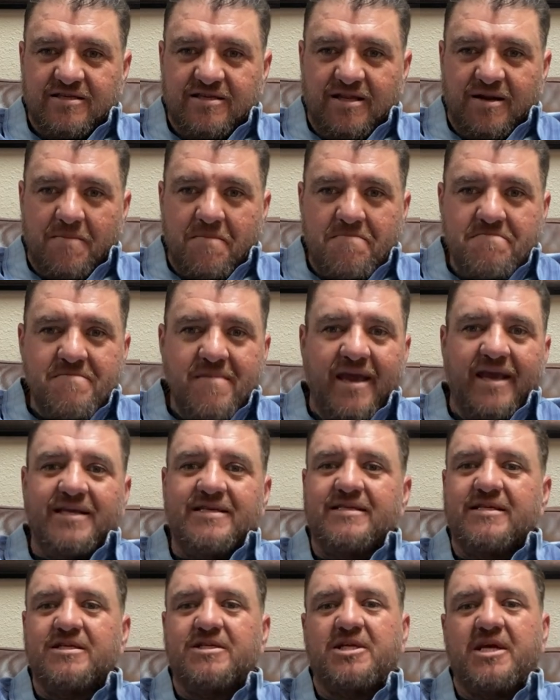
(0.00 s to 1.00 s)
an
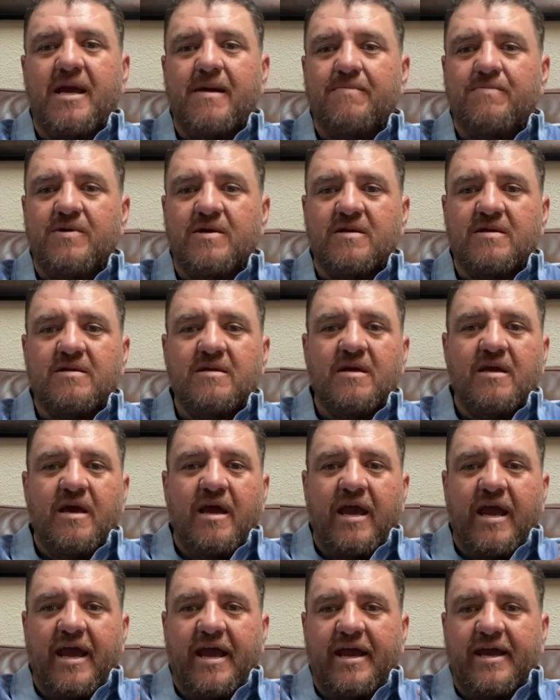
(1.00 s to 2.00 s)
amazing champion,
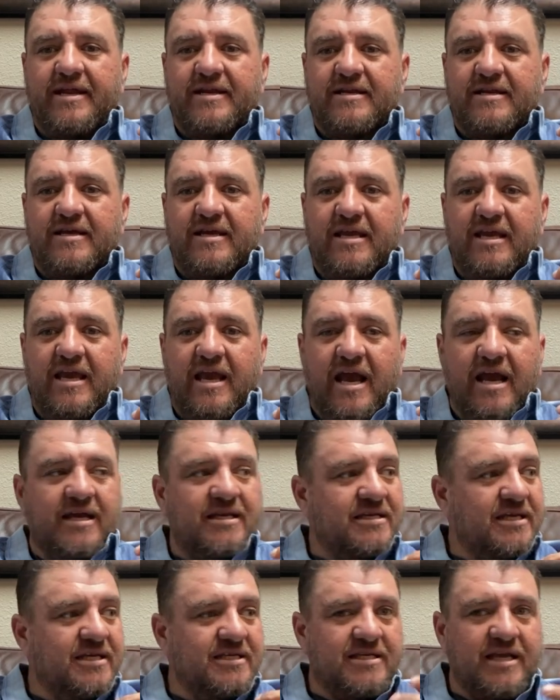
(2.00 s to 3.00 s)
and
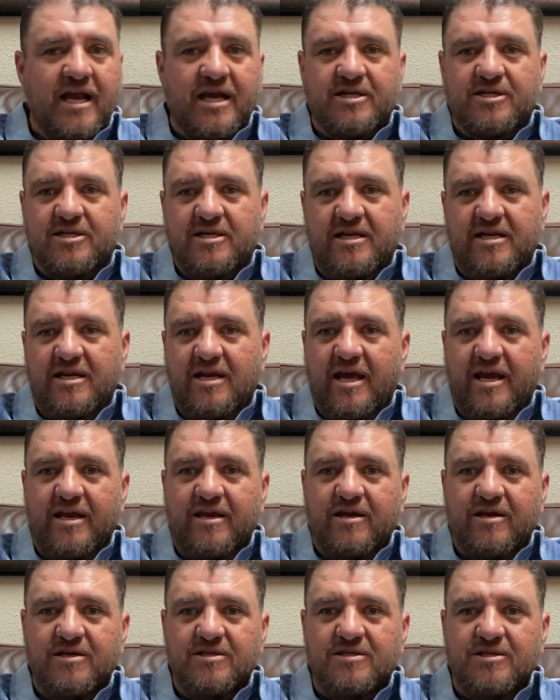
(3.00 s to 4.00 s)
he's actually
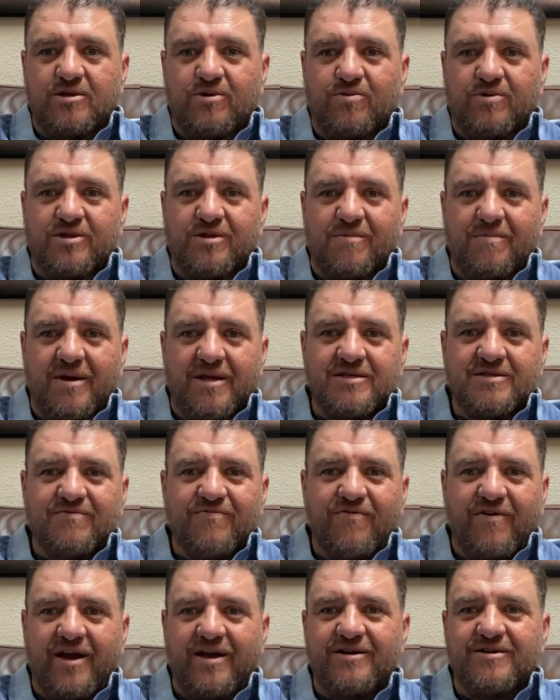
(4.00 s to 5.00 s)
like considered one of the best
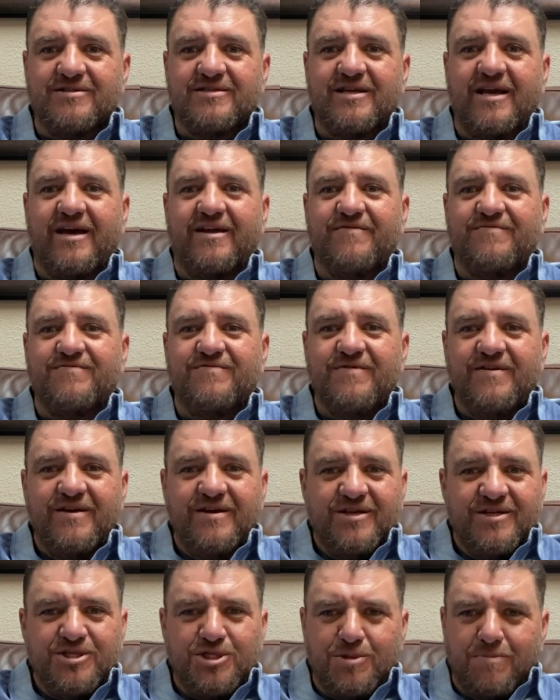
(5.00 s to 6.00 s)
fighters out of
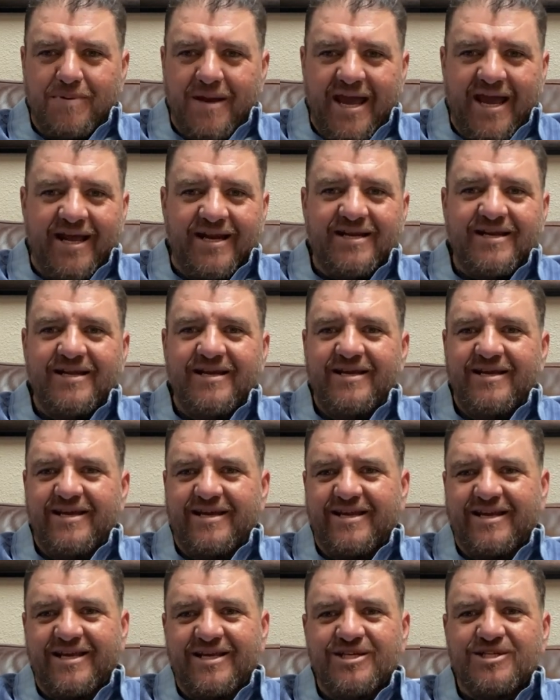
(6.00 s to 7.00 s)
Japan
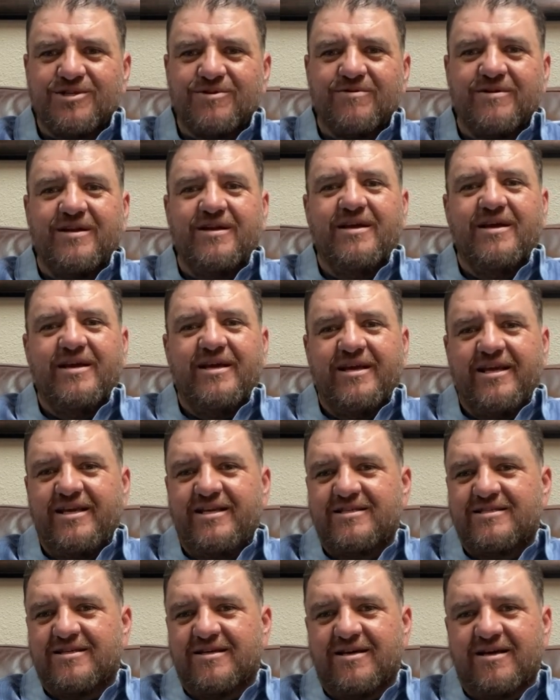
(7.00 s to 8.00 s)
in history.
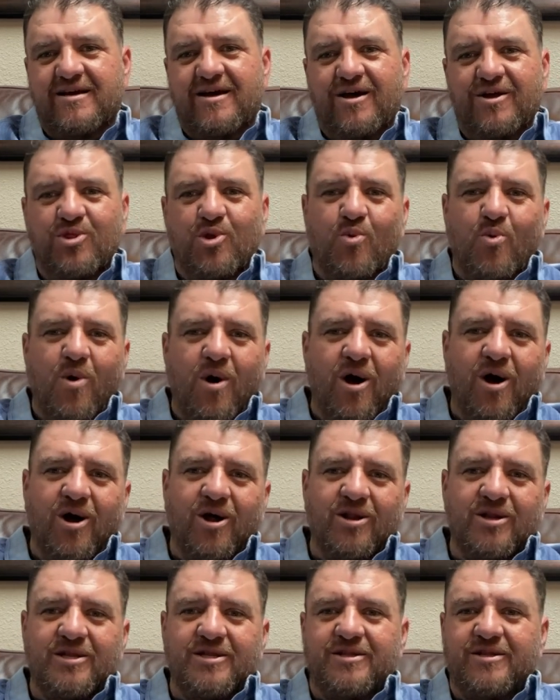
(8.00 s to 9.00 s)
He's on the
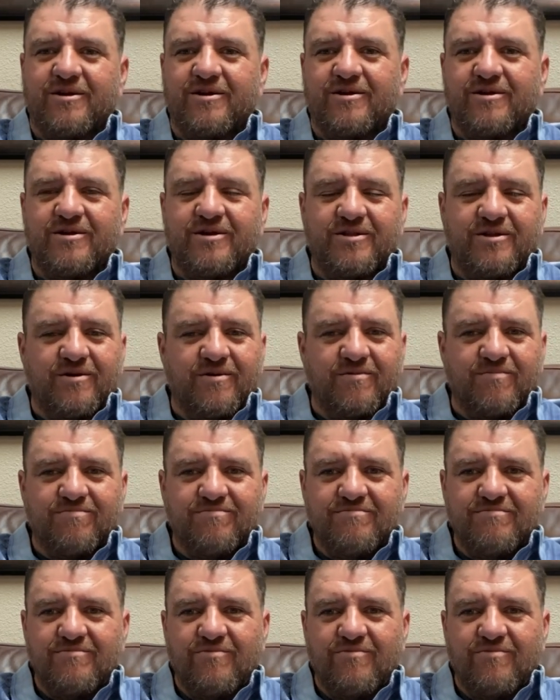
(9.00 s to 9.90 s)
wall in their